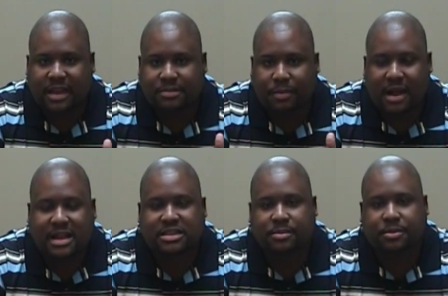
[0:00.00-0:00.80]
as
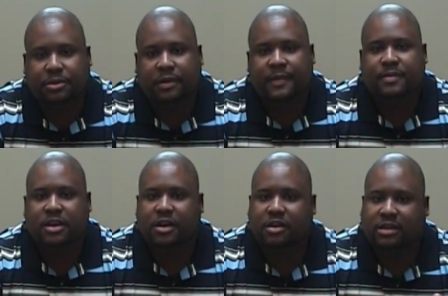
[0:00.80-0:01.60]
possible,
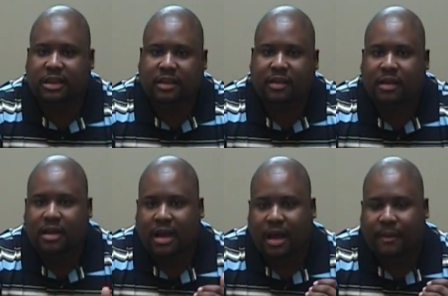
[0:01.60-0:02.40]
you know, get
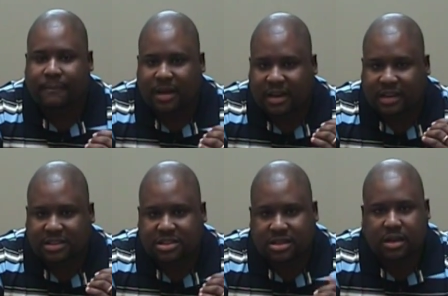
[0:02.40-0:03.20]
a
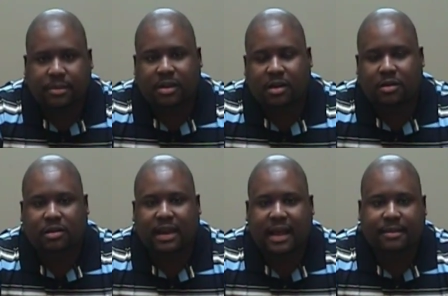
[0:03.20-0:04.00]
legitimate
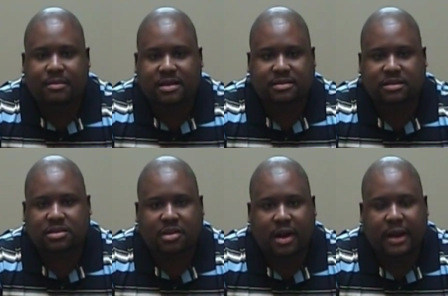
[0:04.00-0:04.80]
online
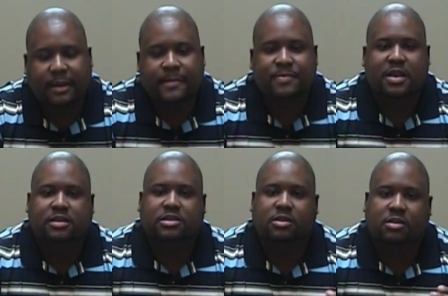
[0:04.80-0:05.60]
business started.
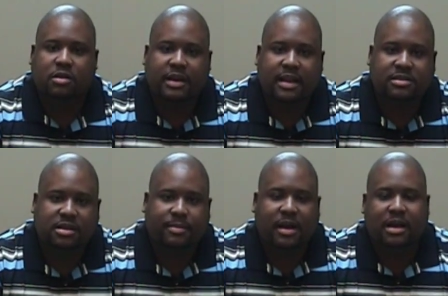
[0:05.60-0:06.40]
So go down to
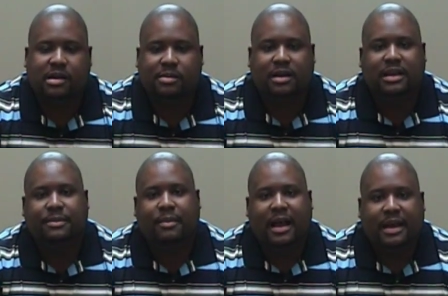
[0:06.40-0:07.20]
the bottom,
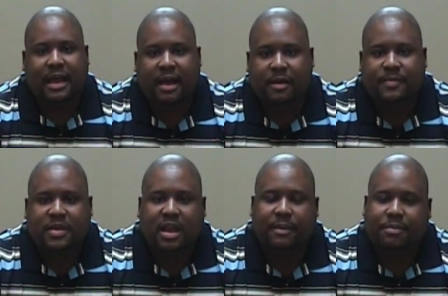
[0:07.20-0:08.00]
click buy
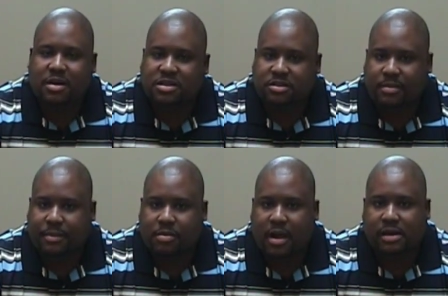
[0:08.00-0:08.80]
now, and purchase
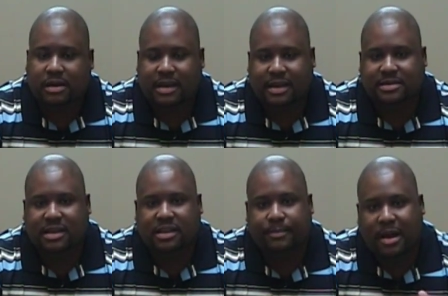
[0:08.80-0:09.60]
my product. Like I
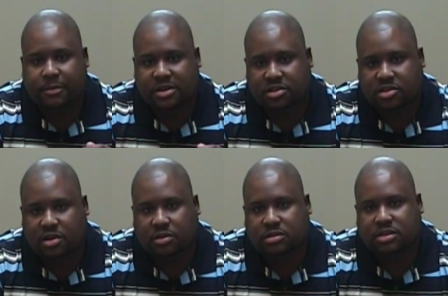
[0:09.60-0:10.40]
said, my
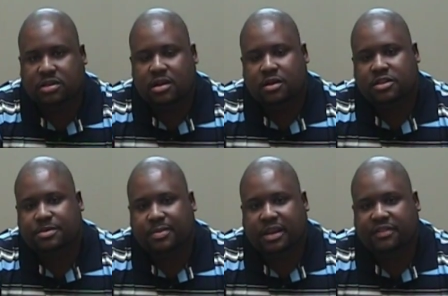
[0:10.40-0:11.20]
results
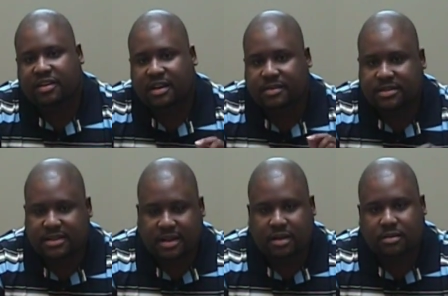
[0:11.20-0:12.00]
speak for
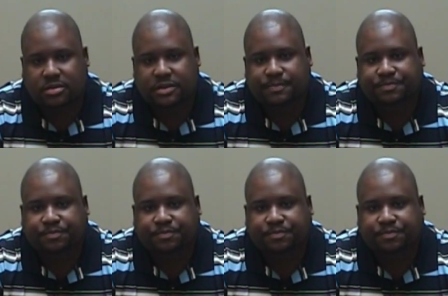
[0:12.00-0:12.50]
themselves.